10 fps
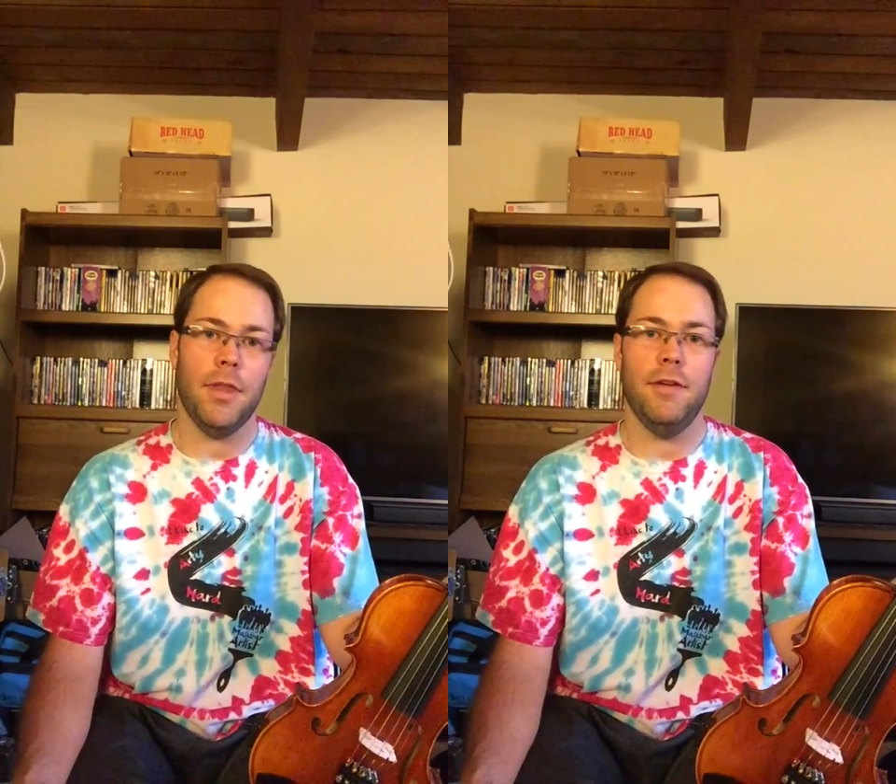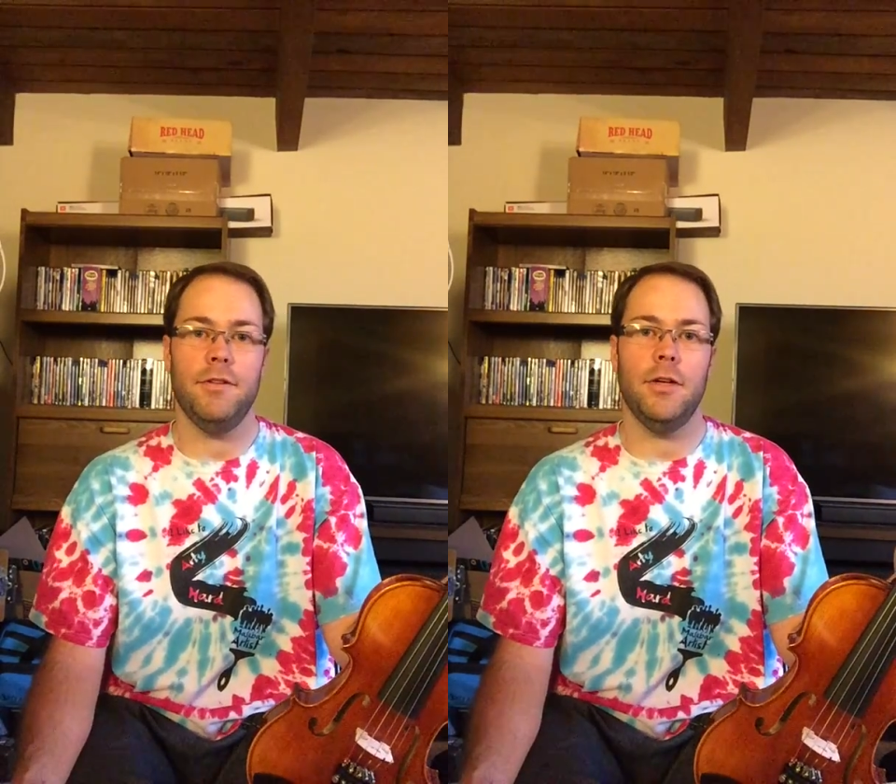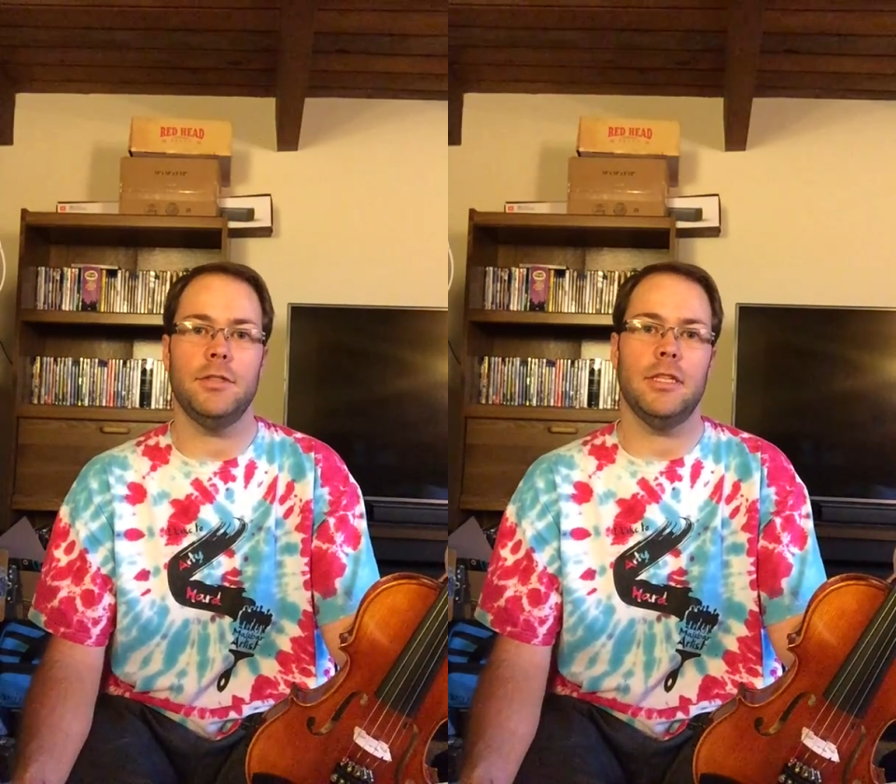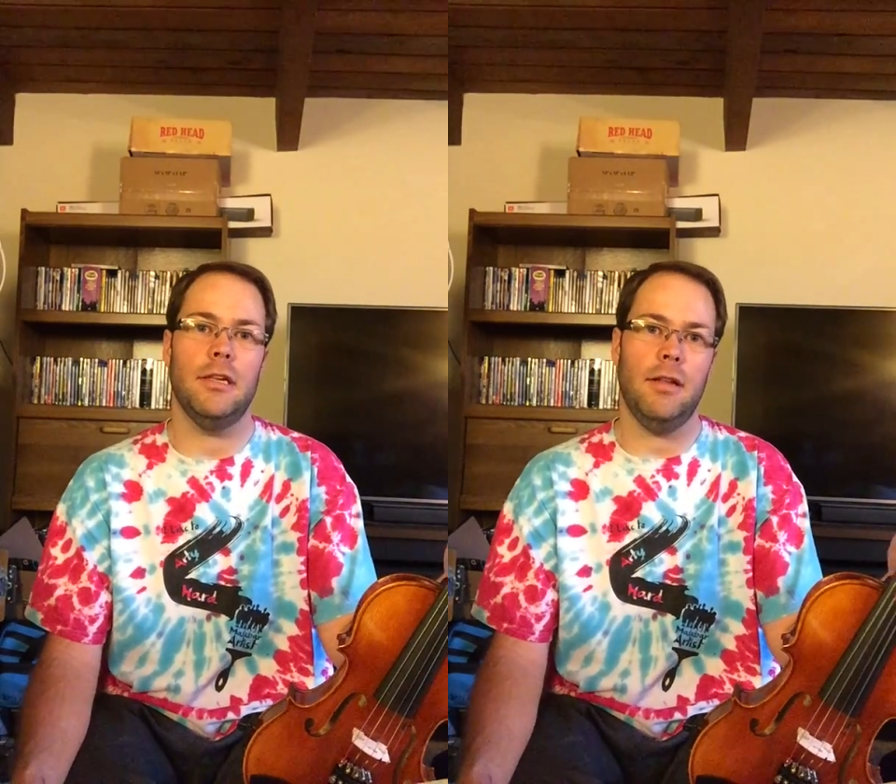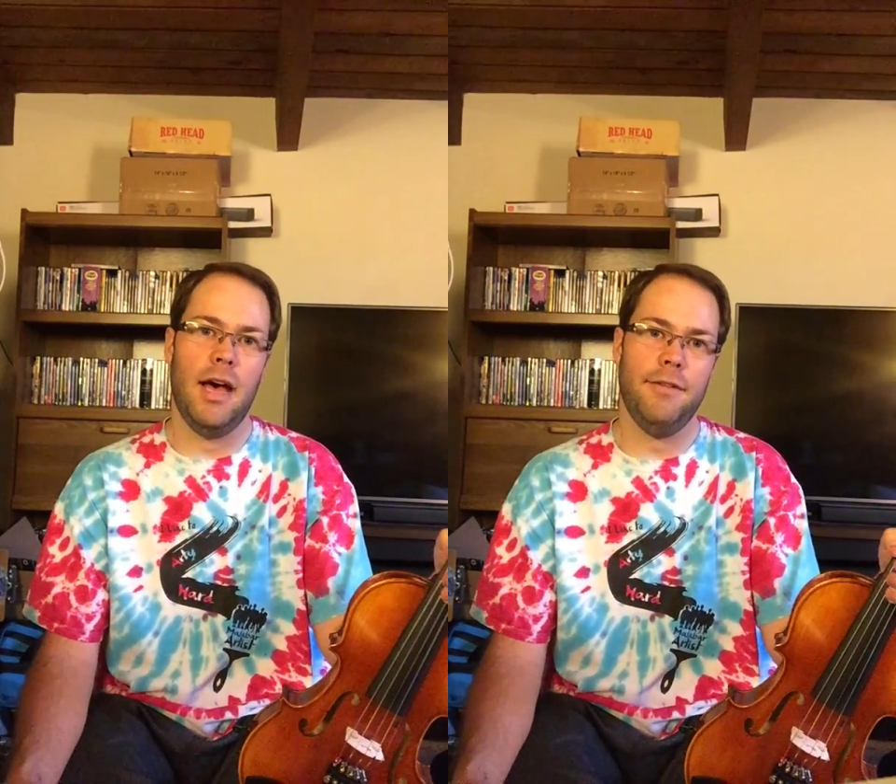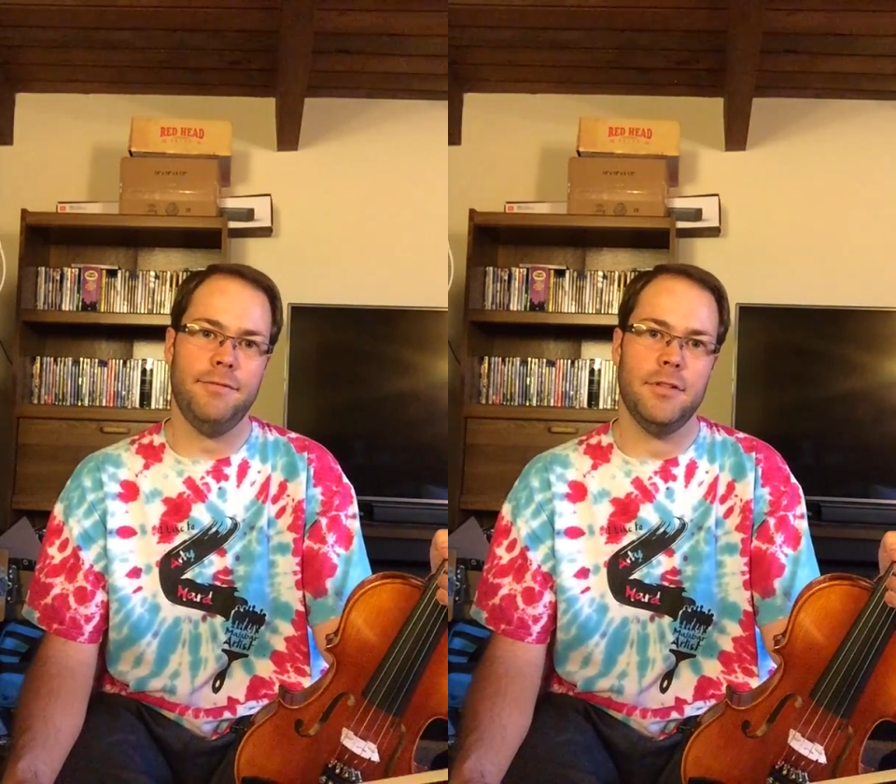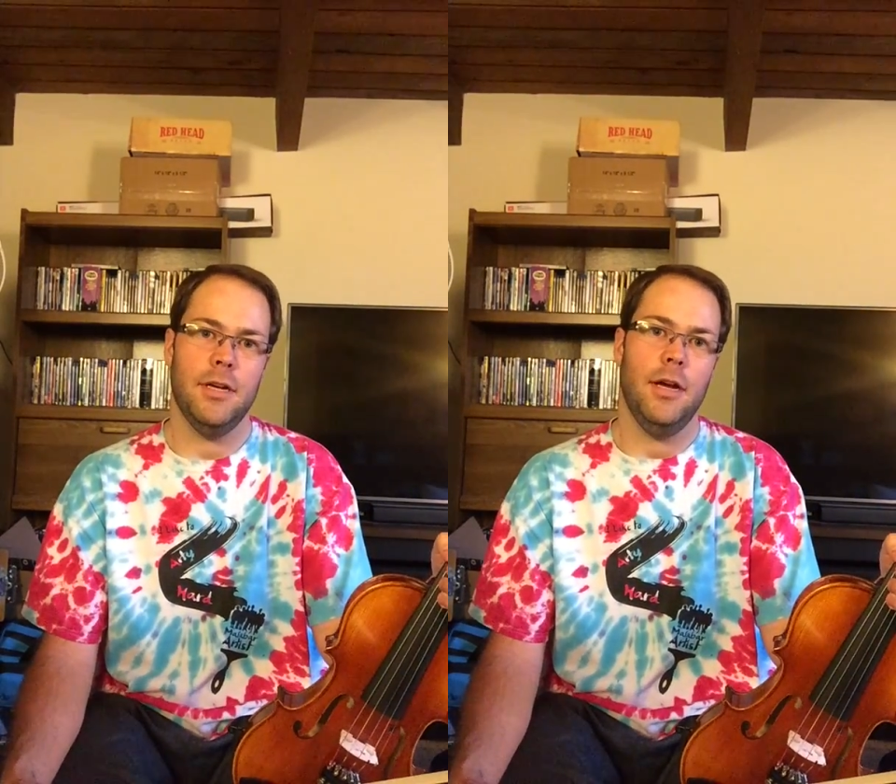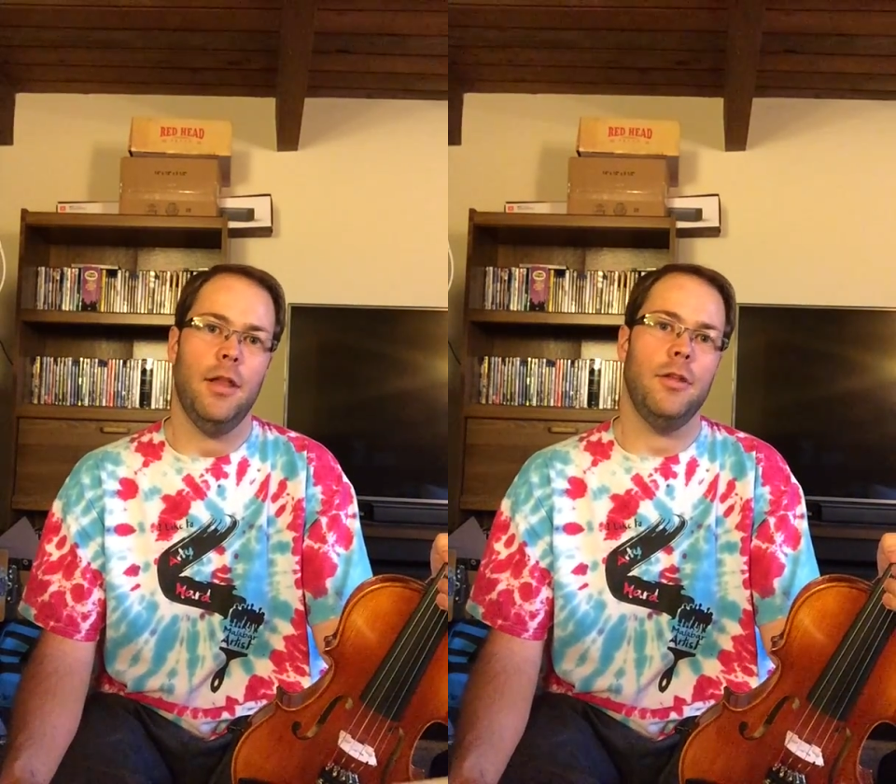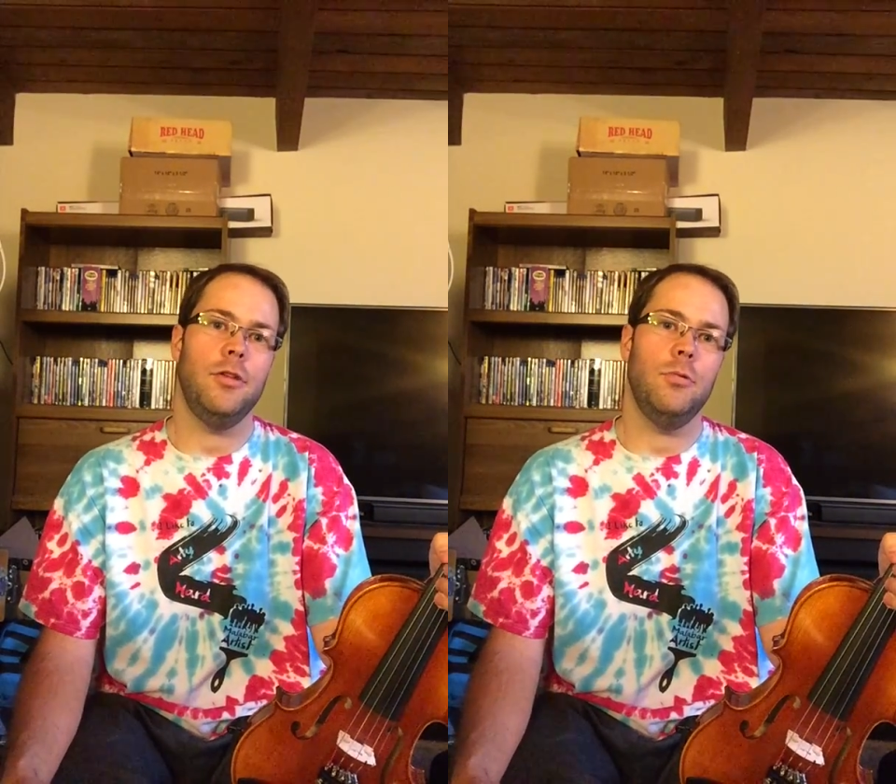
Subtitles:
If it goes to the left, then